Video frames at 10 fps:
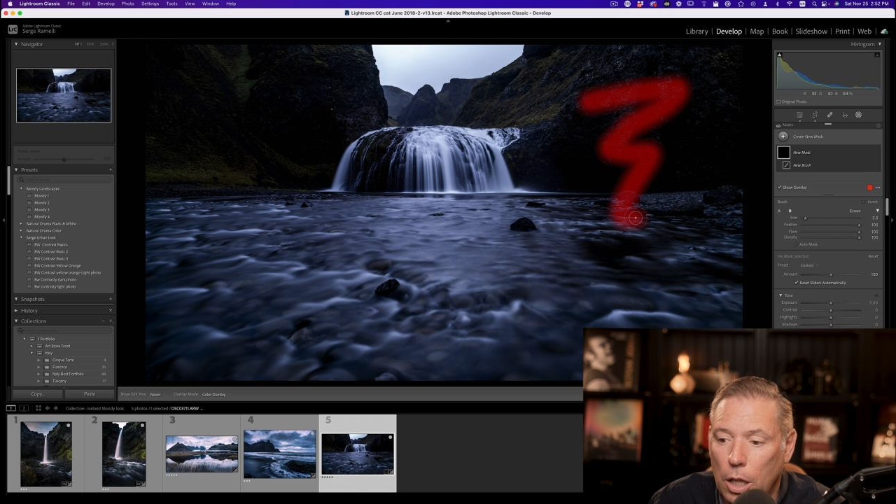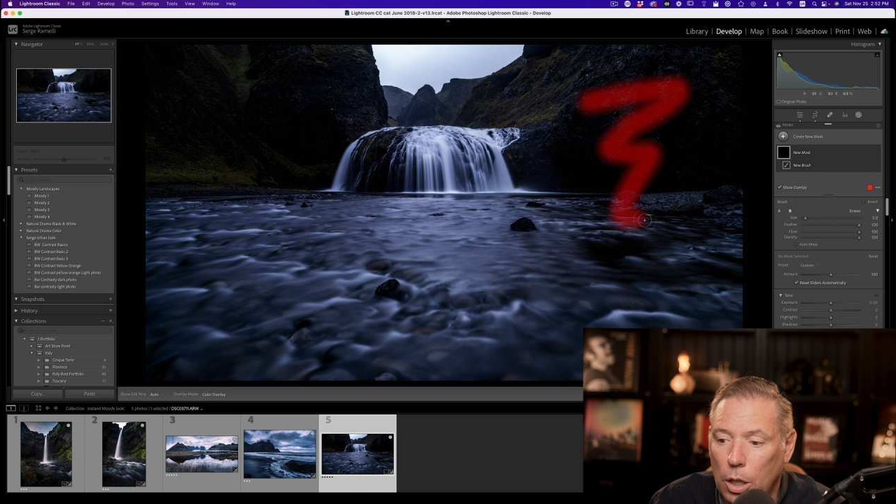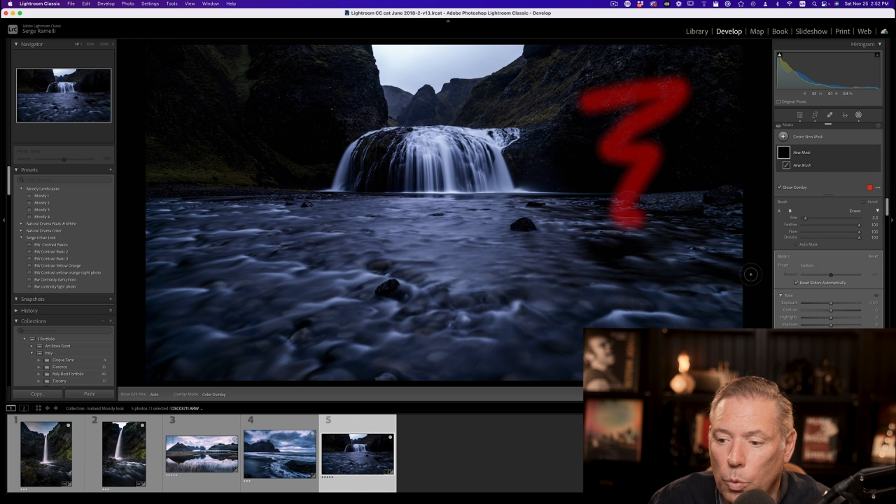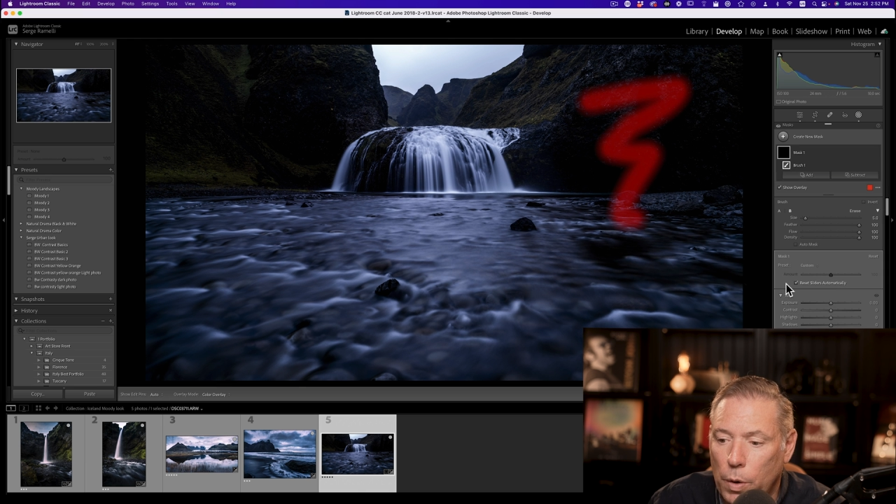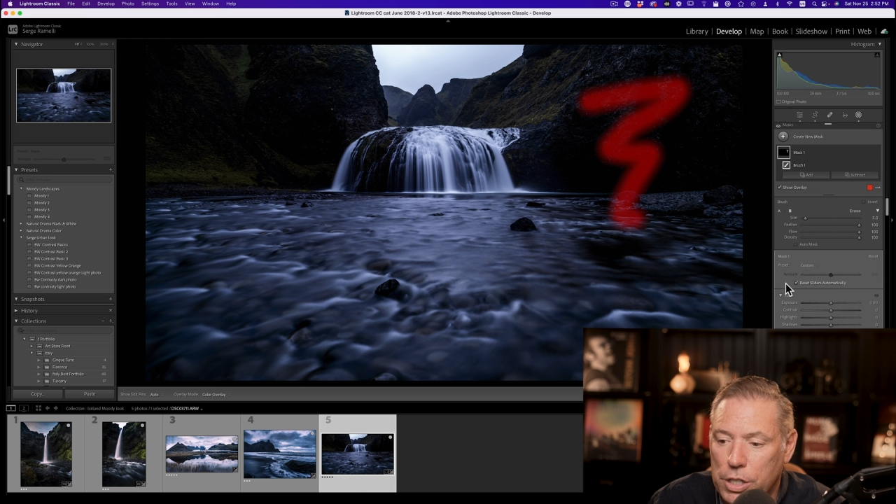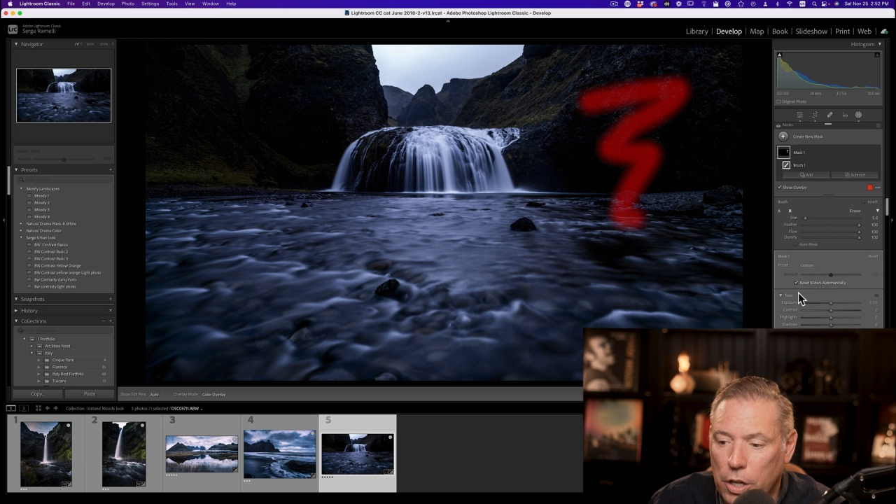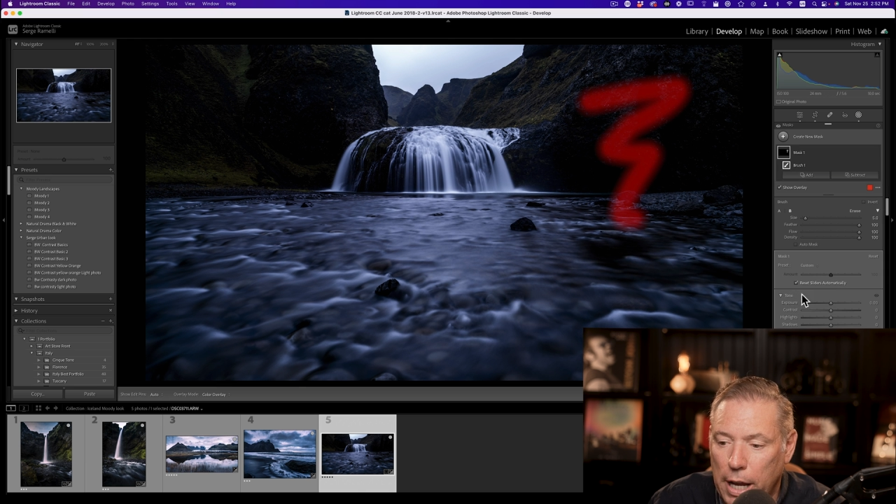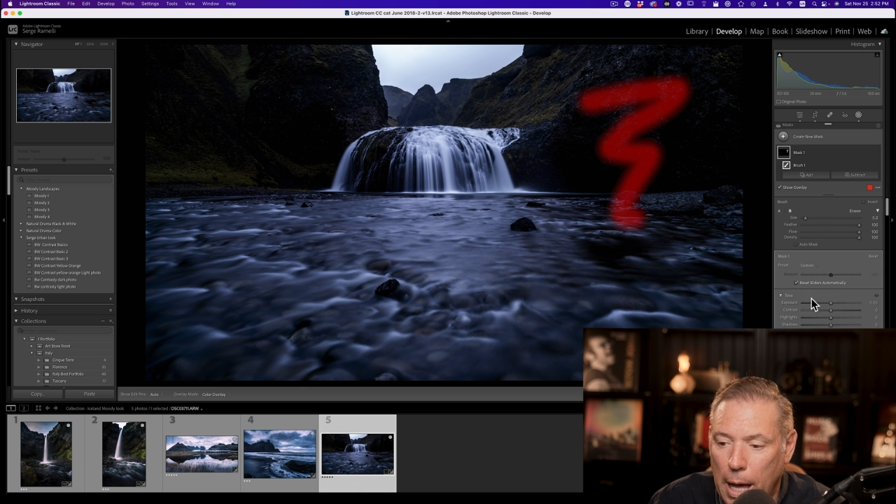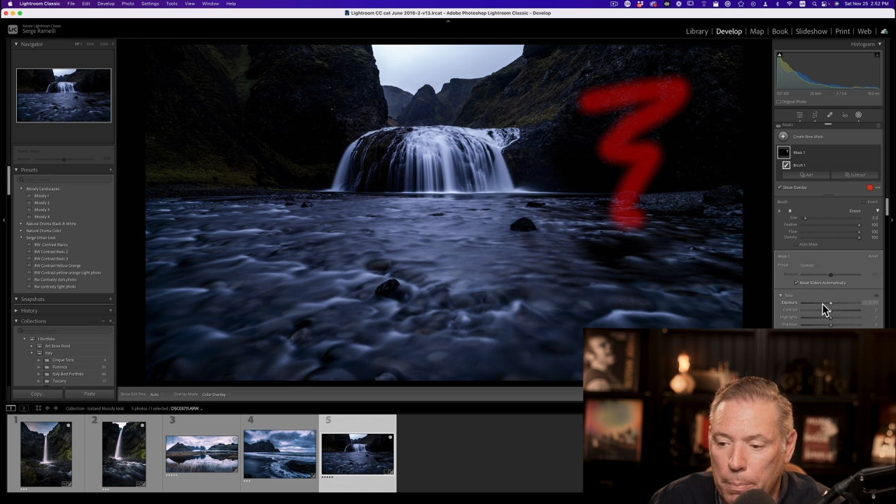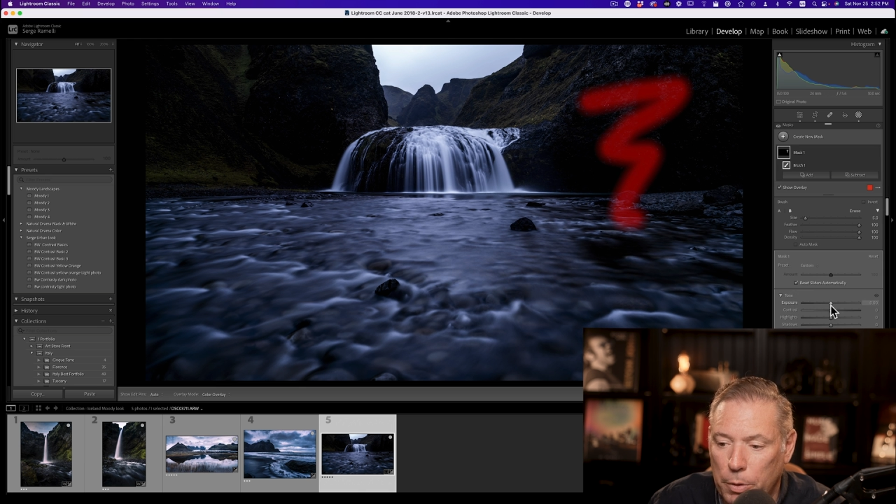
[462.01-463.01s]
look what's going
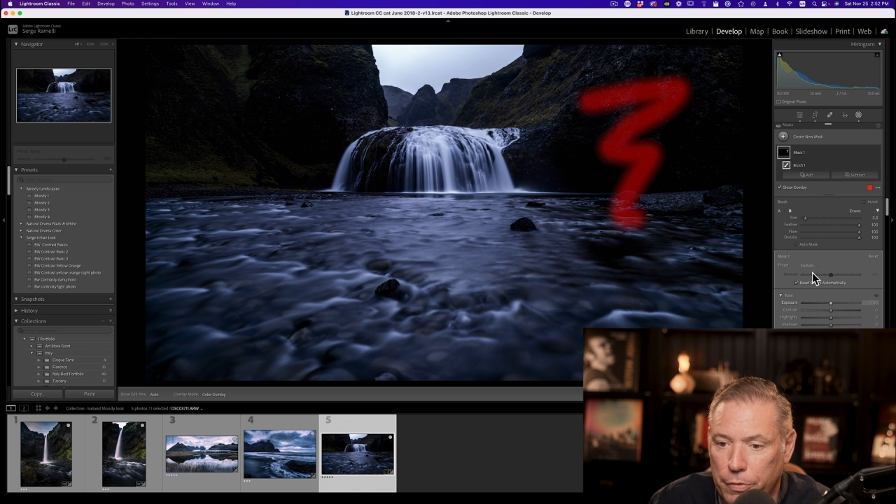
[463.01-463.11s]
to happen.